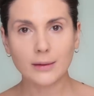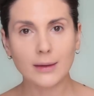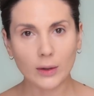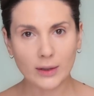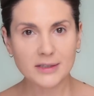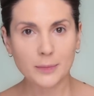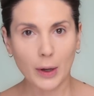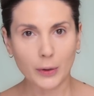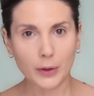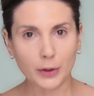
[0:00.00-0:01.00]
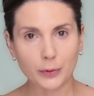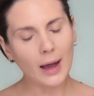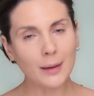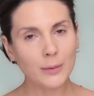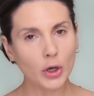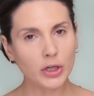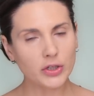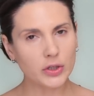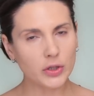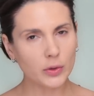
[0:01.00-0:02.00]
Now let's powder. I'm going
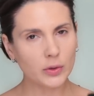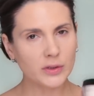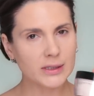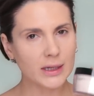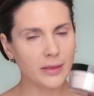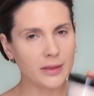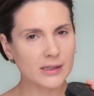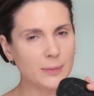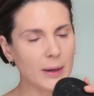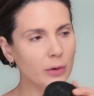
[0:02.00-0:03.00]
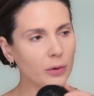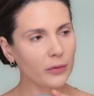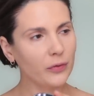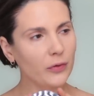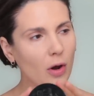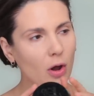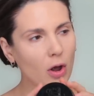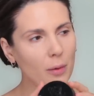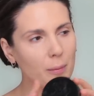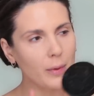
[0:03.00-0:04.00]
to use this powder
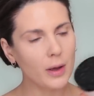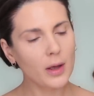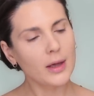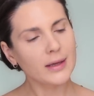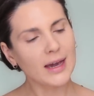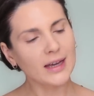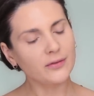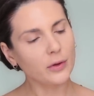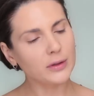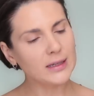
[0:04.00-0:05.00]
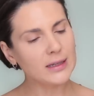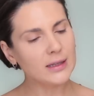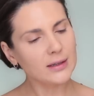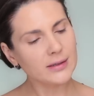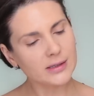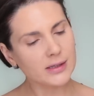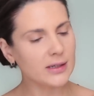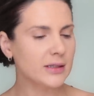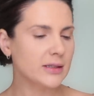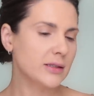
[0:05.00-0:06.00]
from Kat Von D. This
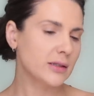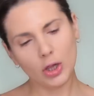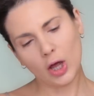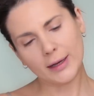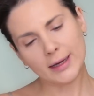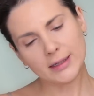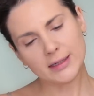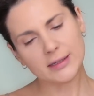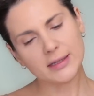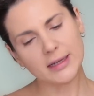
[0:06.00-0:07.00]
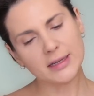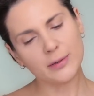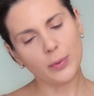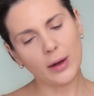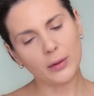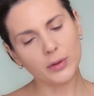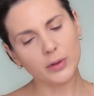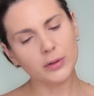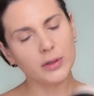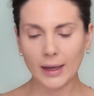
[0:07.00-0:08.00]
is Lock It Setting
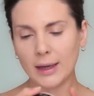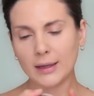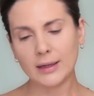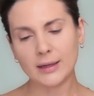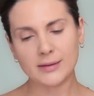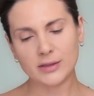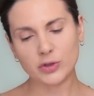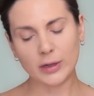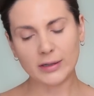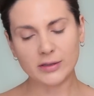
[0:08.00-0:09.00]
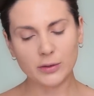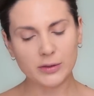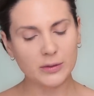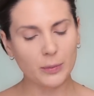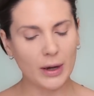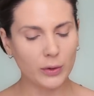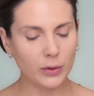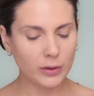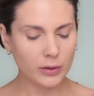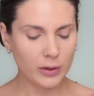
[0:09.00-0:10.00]
Powder, and it's a translucent powder.